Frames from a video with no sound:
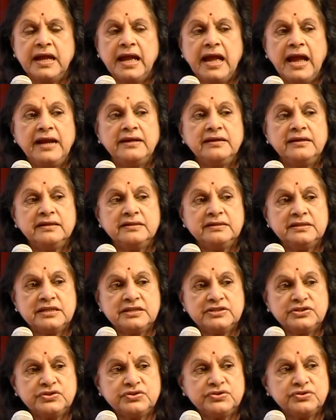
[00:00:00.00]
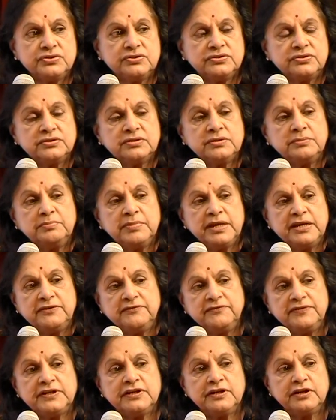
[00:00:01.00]
And these children
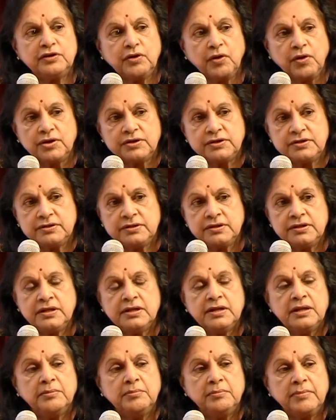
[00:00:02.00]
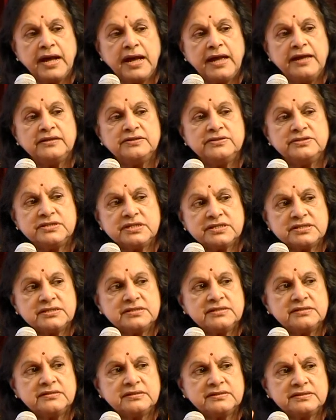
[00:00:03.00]
benefit a lot by
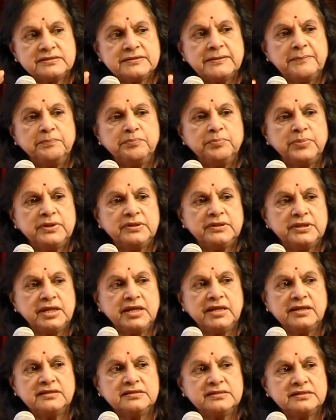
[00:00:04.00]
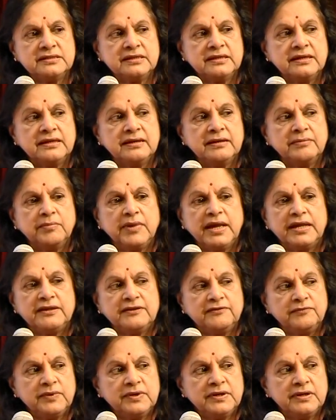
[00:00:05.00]
just simple things, by
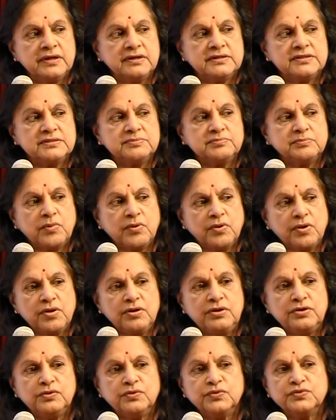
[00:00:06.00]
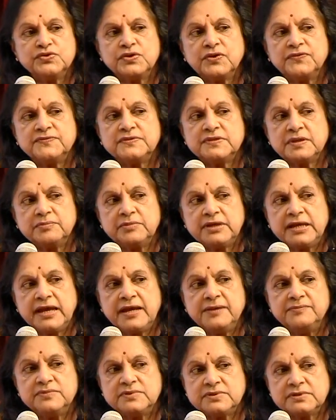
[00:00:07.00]
giving a small dose of
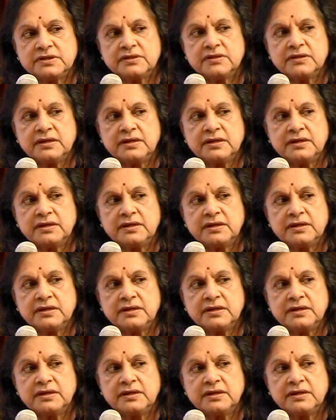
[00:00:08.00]
sometimes